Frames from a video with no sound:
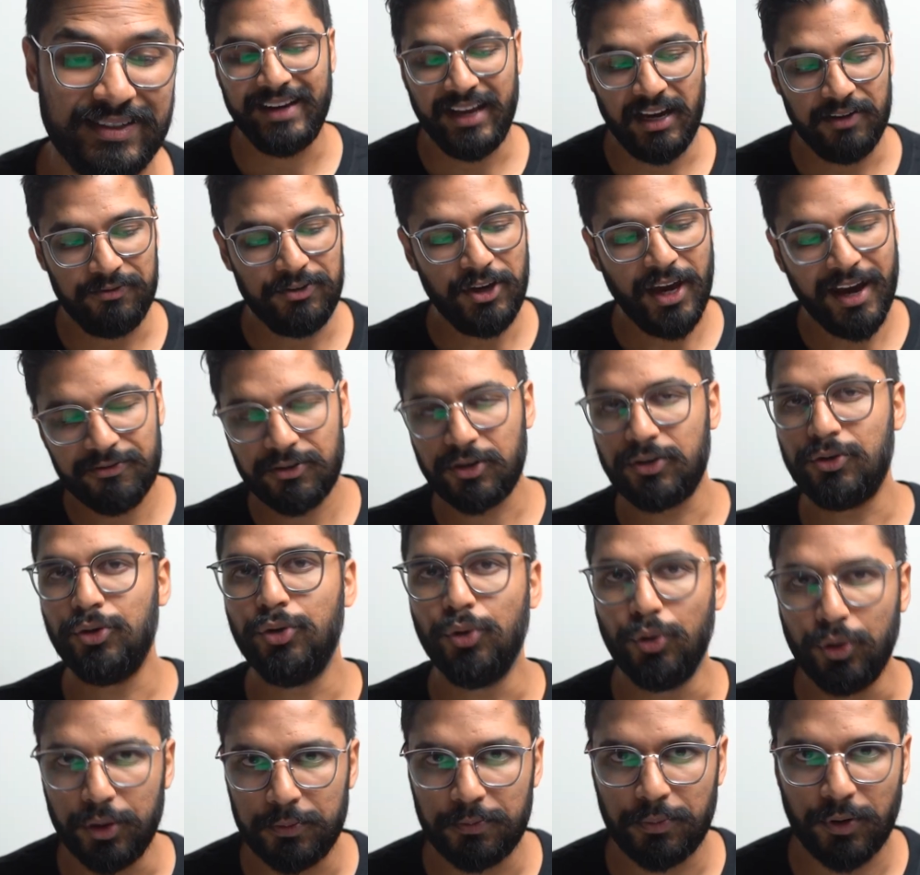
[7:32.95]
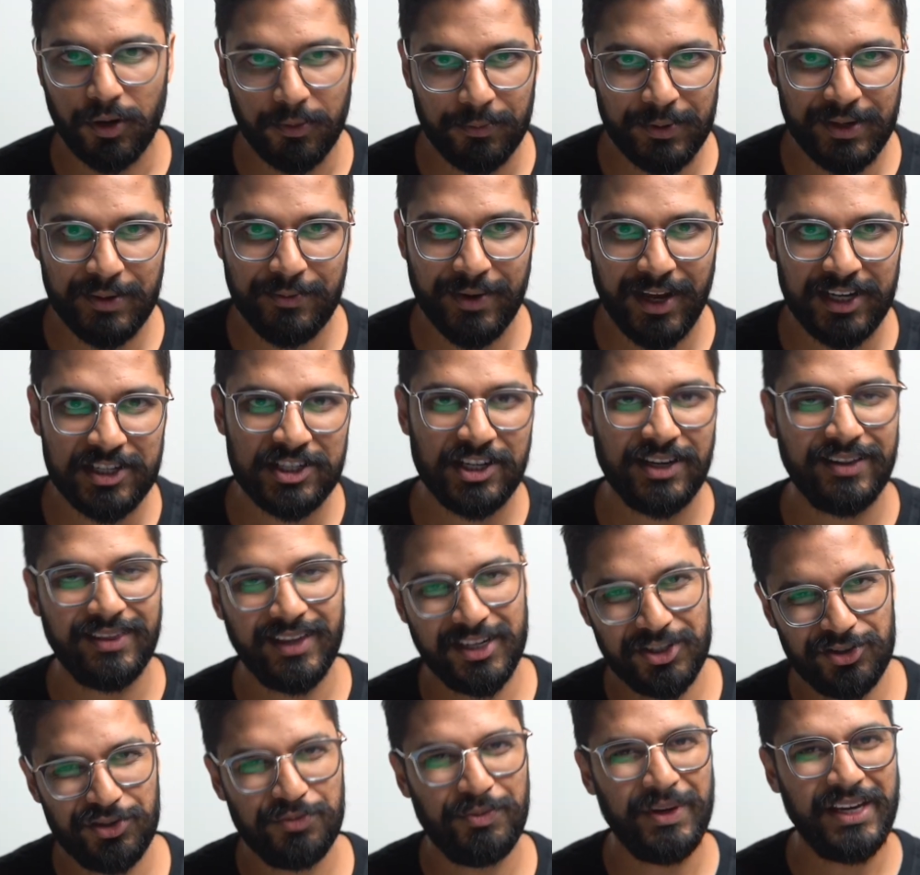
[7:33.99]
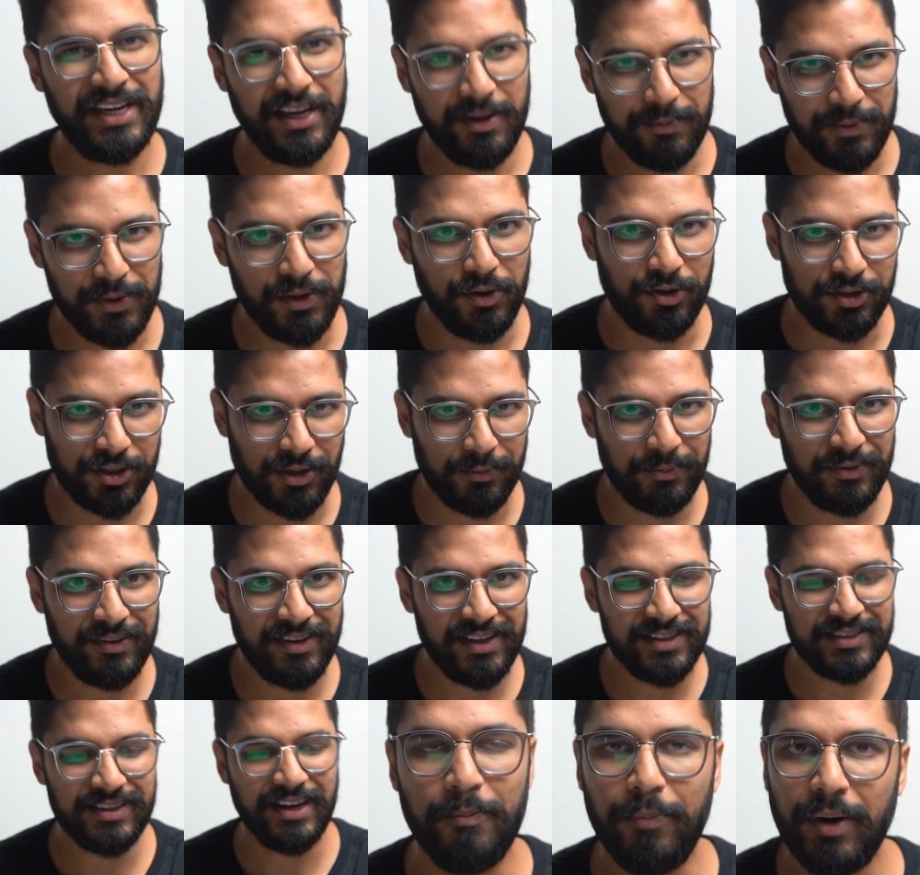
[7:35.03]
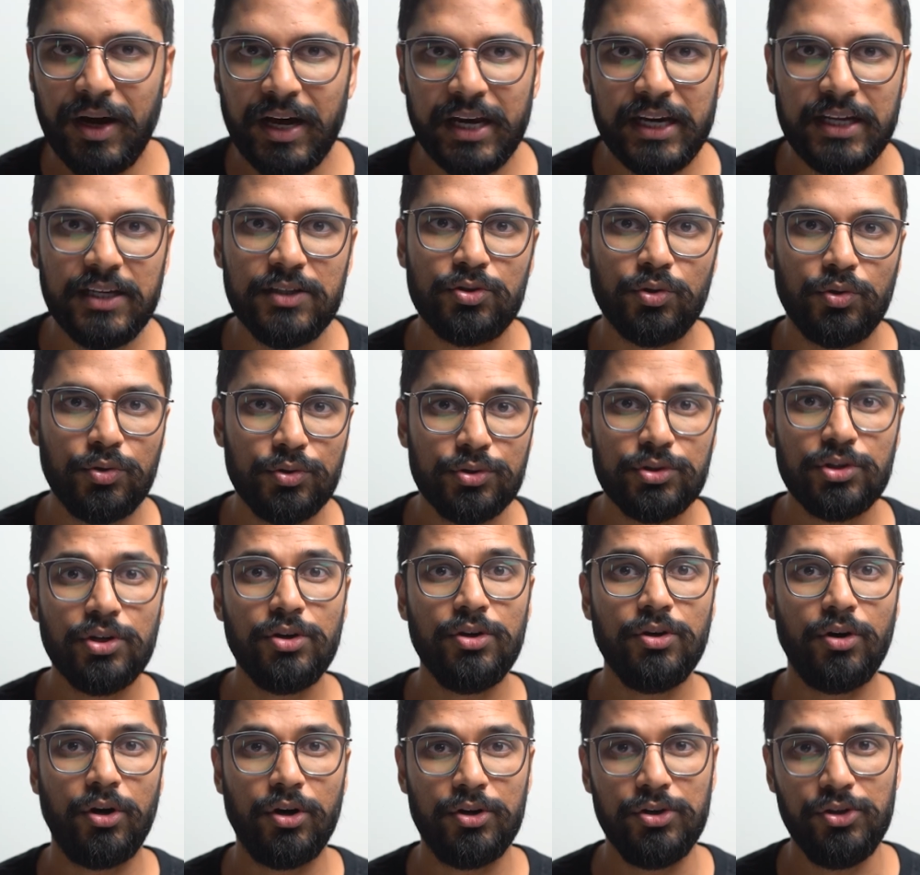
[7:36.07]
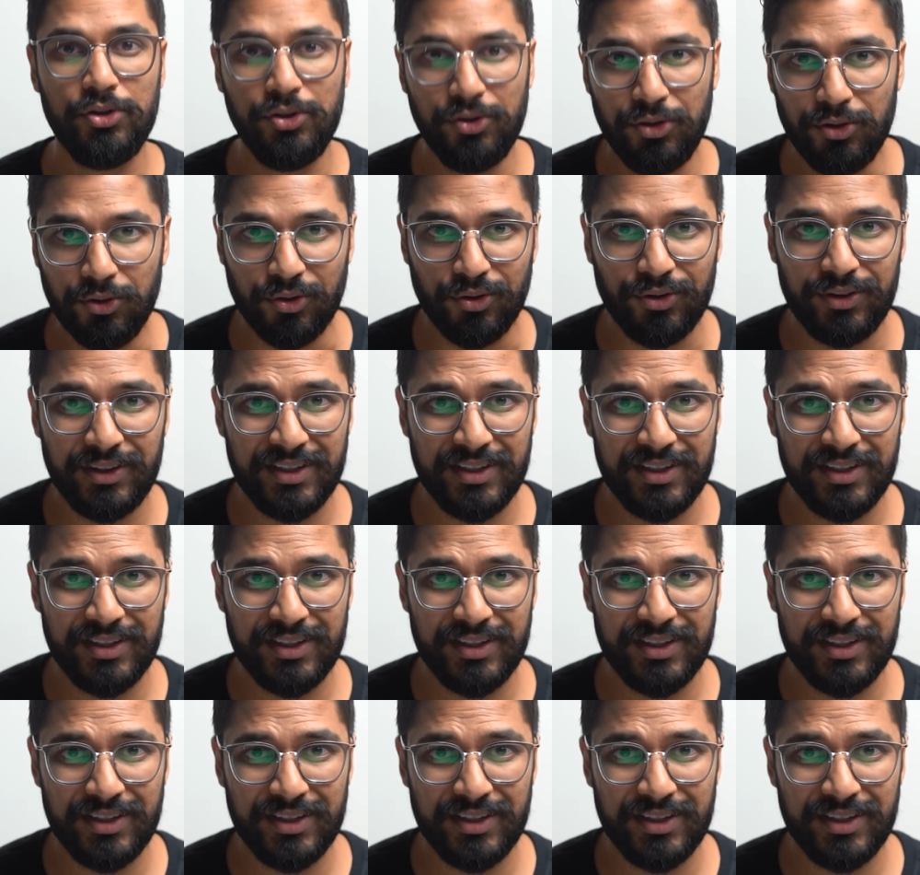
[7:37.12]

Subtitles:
Now, if you have a good property manager, they should be keeping you on top of this, but it's also on you.